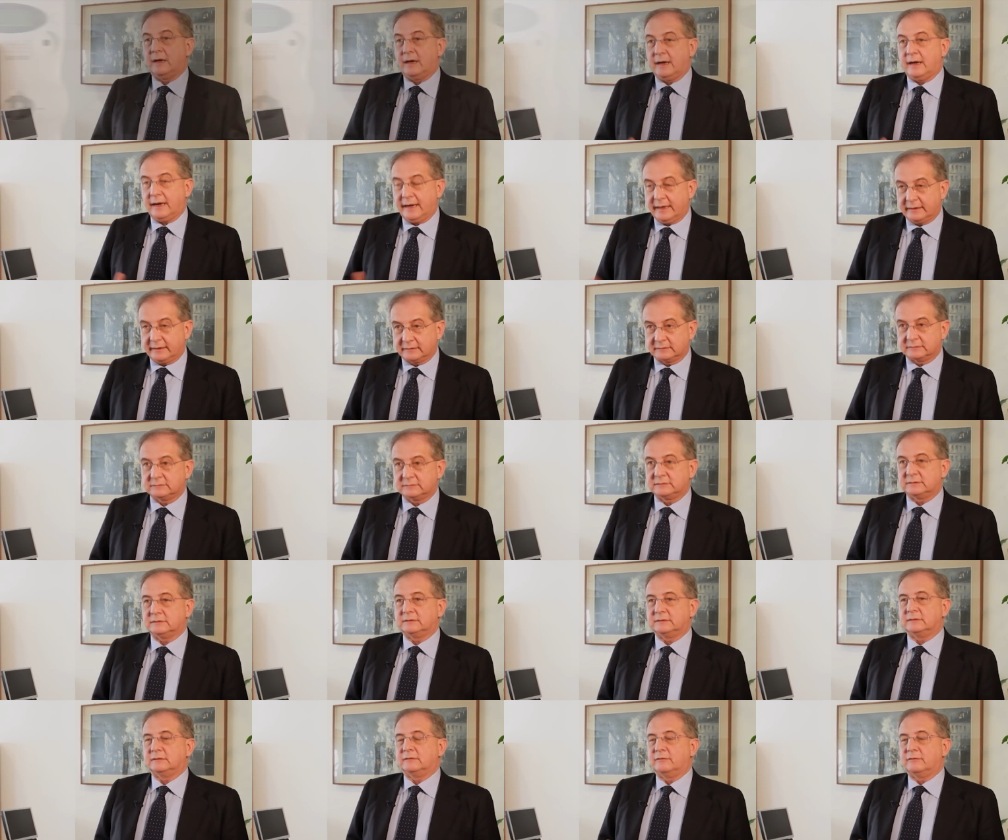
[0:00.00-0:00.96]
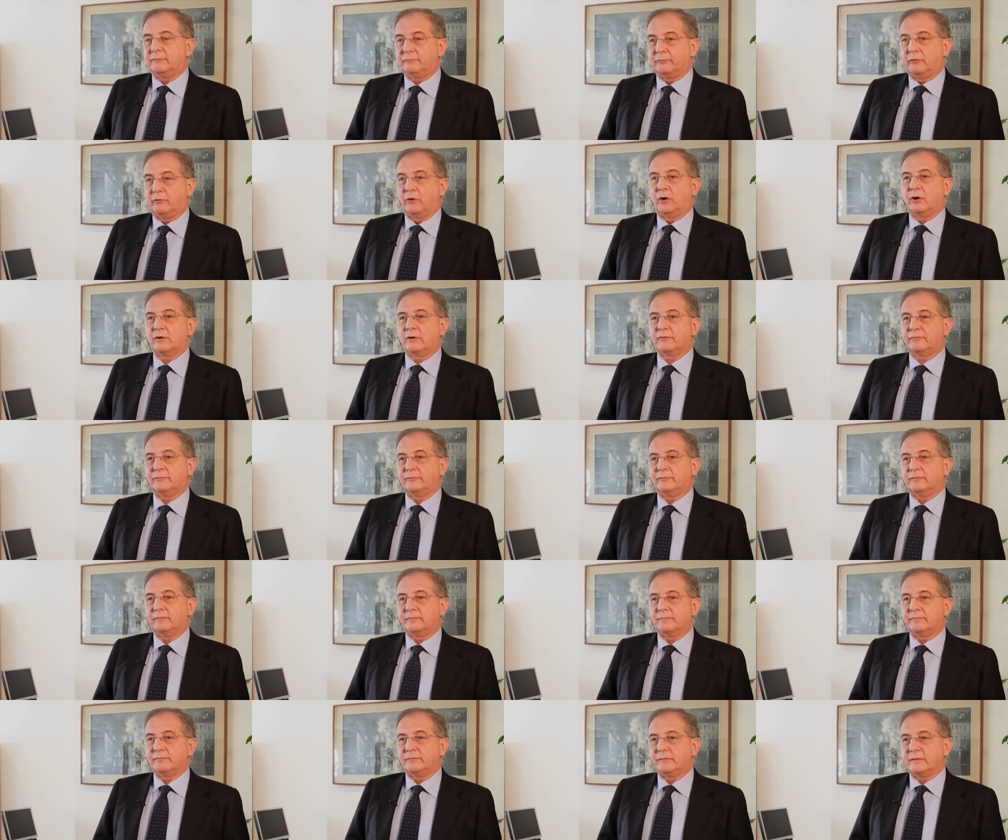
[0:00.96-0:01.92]
And fourth,
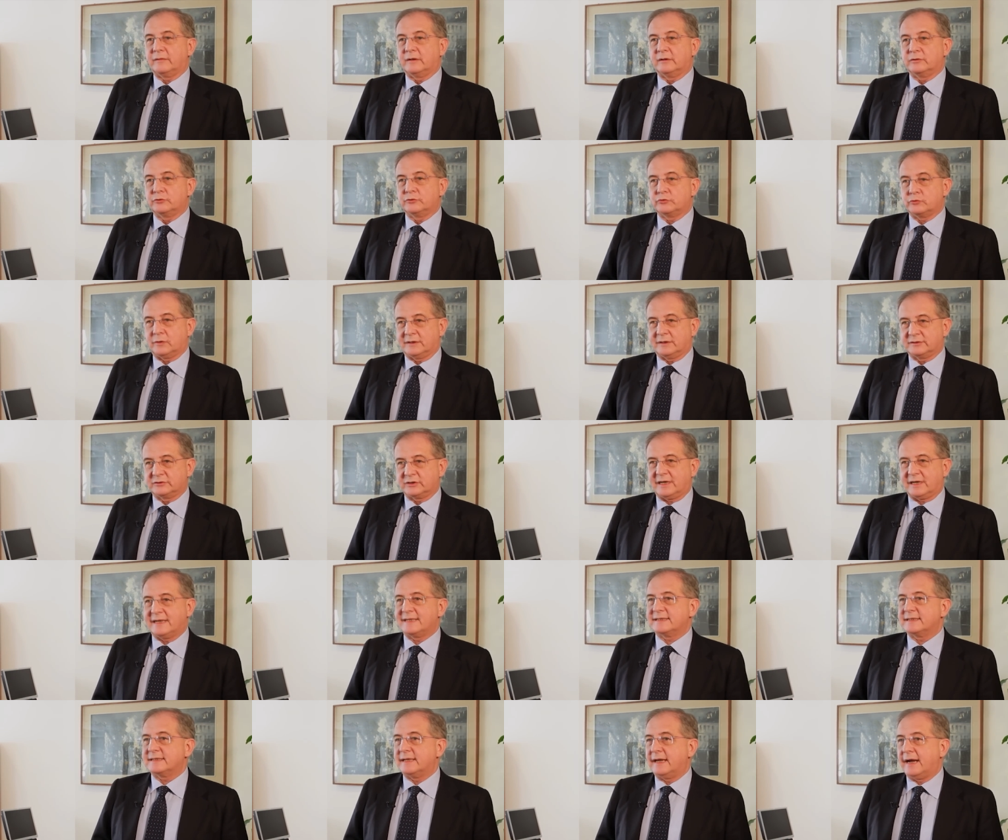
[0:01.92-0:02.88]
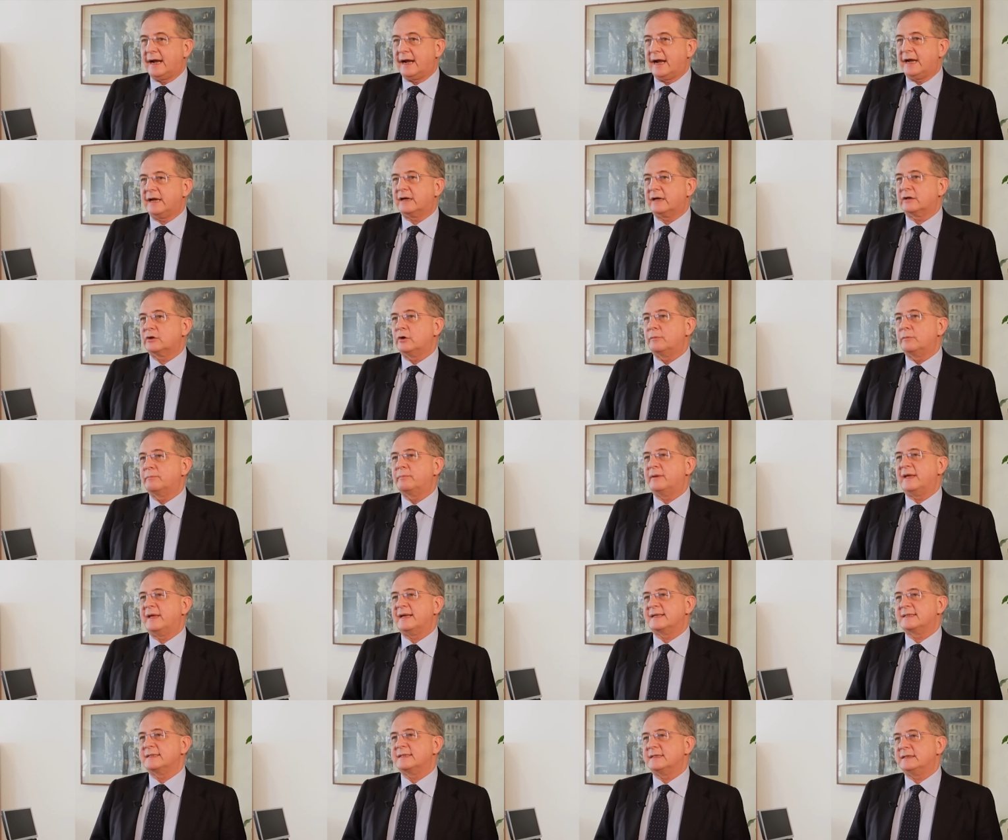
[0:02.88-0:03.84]
to address a higher
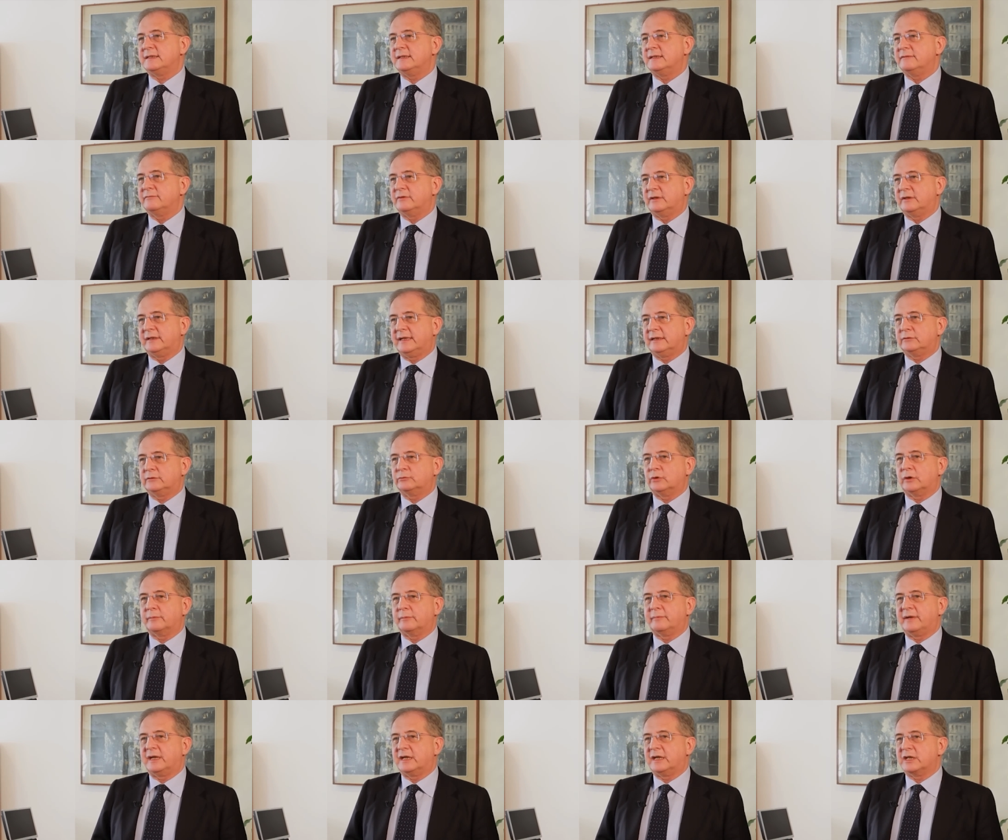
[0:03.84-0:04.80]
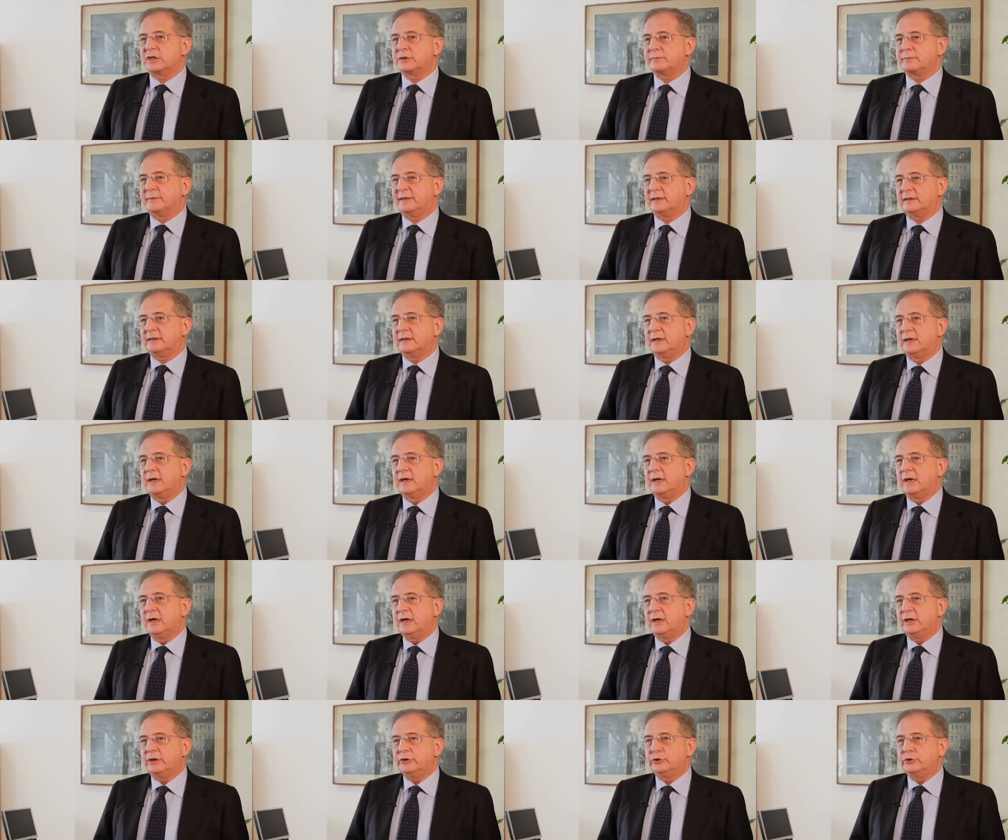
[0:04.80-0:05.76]
complexity in the network management
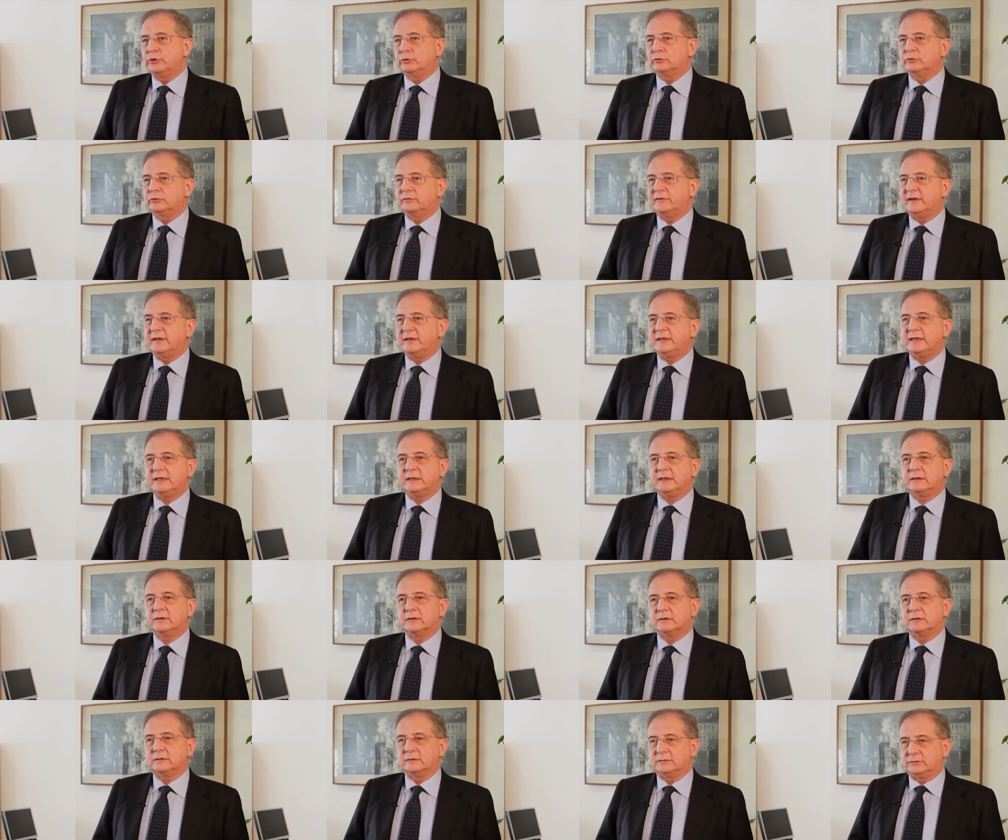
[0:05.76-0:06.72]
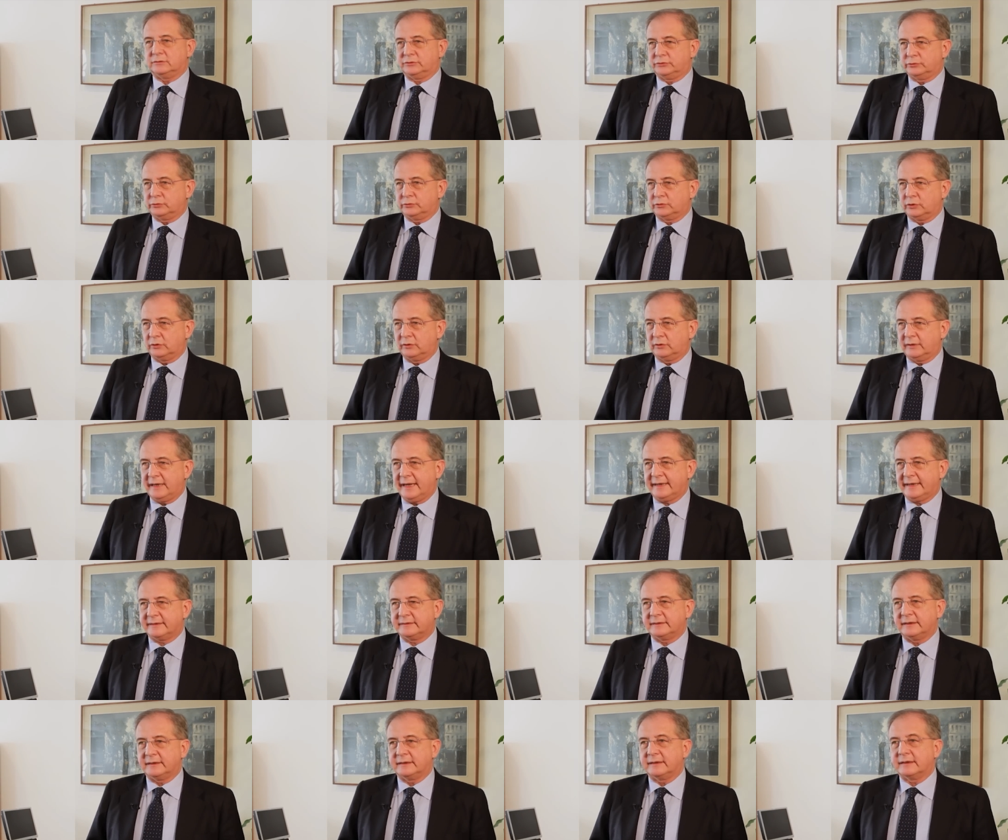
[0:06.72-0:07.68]
due to the need to
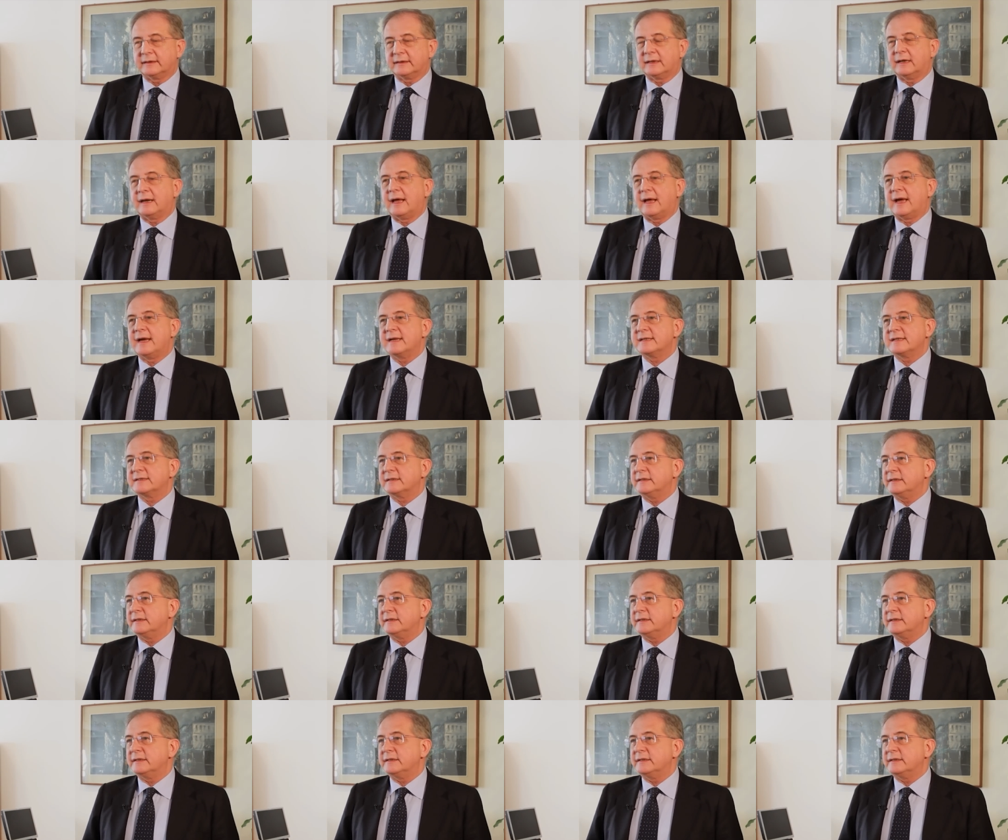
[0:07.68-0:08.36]
collect and analyze an